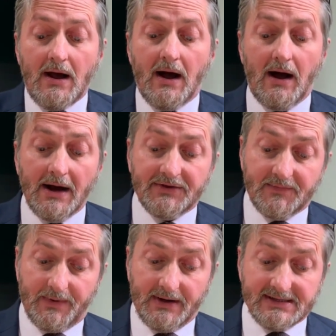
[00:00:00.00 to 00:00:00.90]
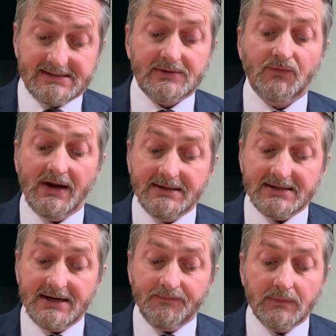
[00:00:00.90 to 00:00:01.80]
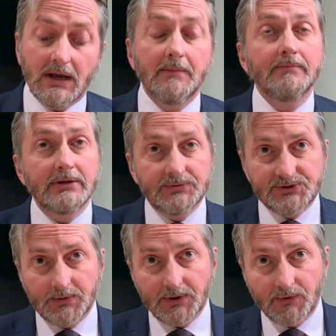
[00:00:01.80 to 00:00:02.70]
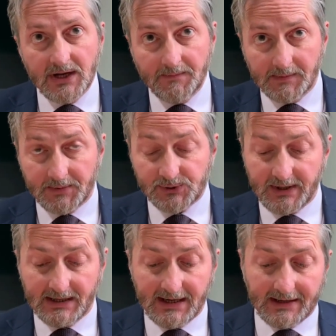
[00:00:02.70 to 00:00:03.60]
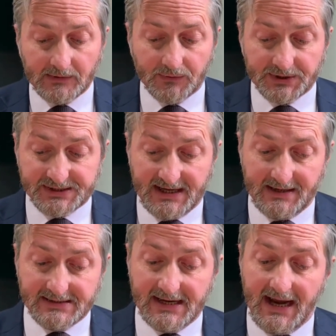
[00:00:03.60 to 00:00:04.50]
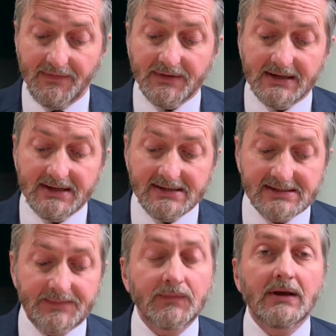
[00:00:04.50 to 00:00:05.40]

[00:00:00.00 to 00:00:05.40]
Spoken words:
either by surrender, a mutual agreement between landlord and tenant to end the lease